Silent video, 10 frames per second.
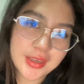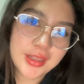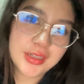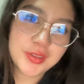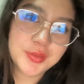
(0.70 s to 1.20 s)

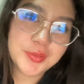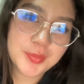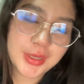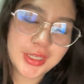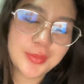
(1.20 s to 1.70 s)
Hello,
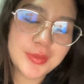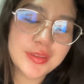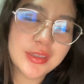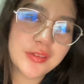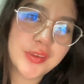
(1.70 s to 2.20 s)
my name
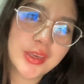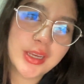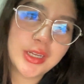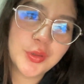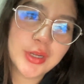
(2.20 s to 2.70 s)
is
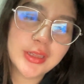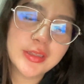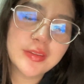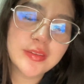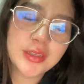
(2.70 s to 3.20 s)
Abigail
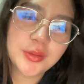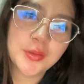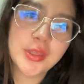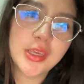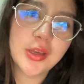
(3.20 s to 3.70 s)
Orantes, and
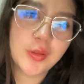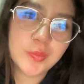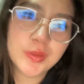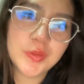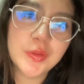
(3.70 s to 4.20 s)
today I'll
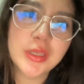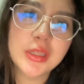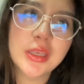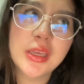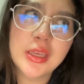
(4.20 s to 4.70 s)
be
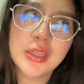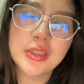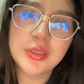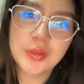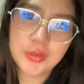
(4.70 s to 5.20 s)
doing
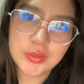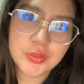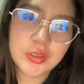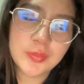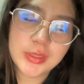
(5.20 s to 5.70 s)
the
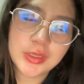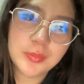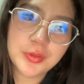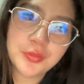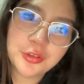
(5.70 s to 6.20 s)
non-literal meaning
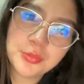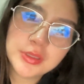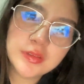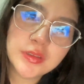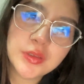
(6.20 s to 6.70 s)

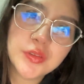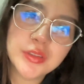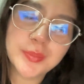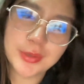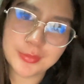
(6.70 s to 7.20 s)
performance using
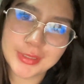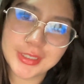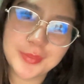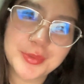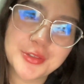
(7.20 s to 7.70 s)
the
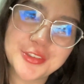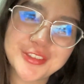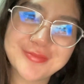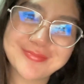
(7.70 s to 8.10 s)
pragmatic approach.